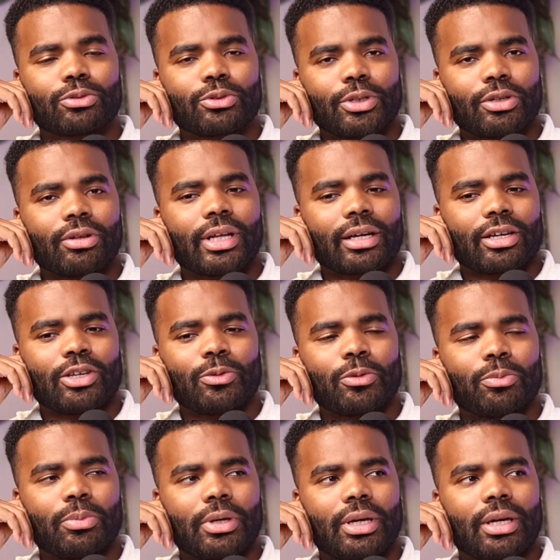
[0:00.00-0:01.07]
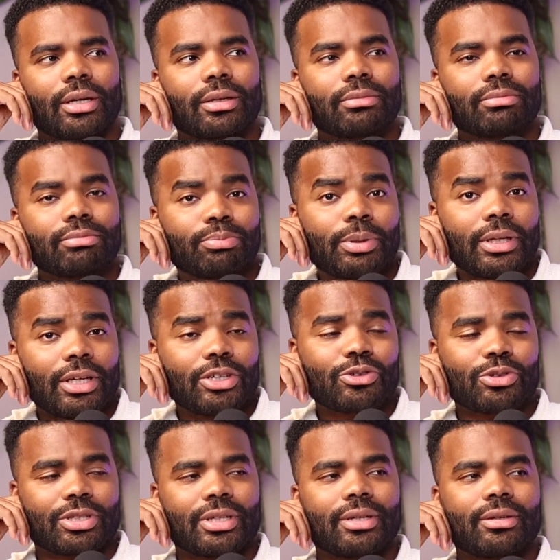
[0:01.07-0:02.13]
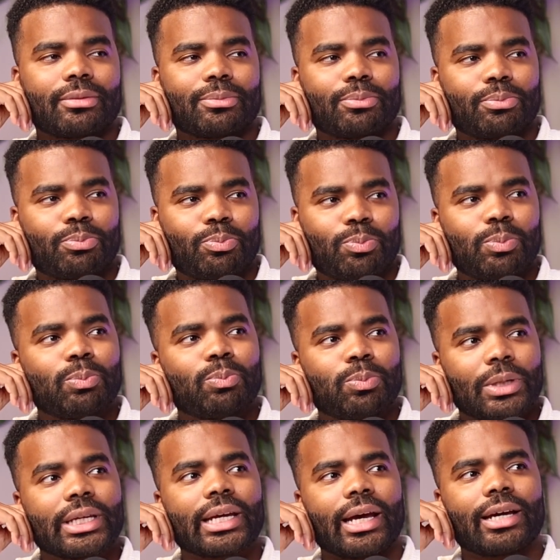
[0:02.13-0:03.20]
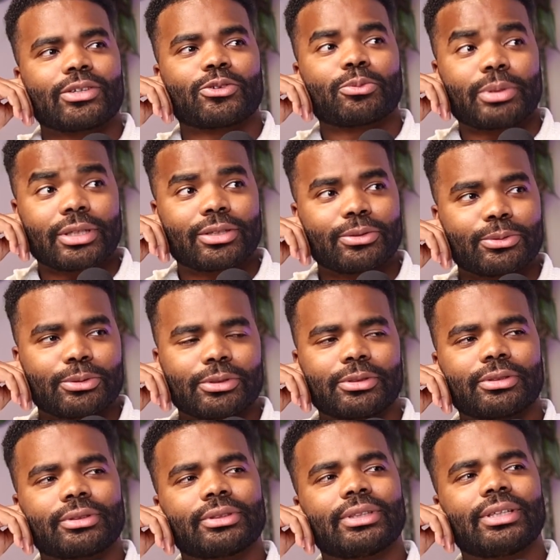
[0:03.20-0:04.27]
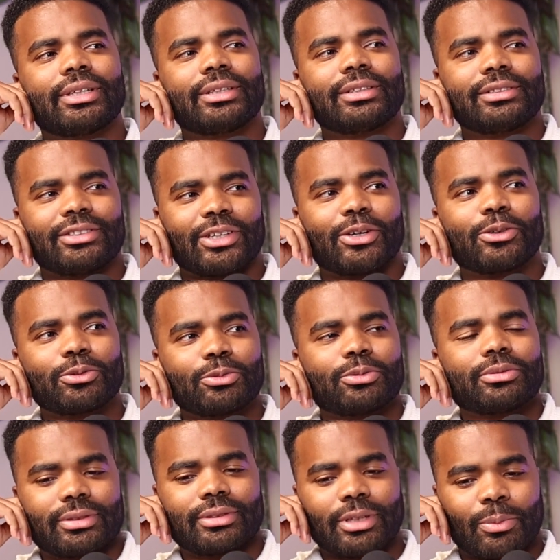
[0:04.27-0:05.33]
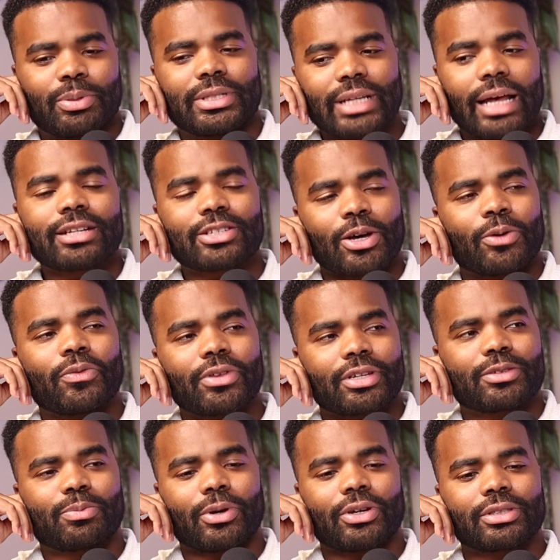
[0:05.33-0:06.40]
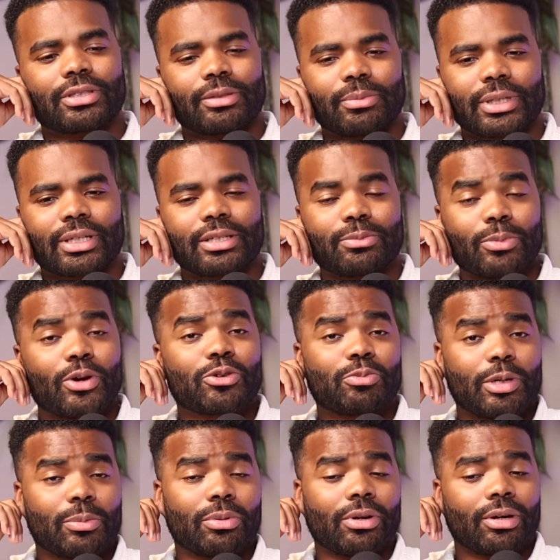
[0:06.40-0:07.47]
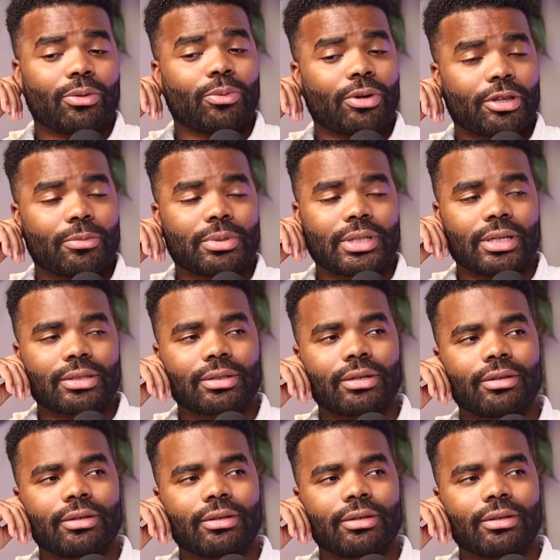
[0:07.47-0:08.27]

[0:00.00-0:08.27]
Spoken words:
treat her like a human being. Be interested, be casual, be cool. Don't obsess over this person because most people aren't worth obsessing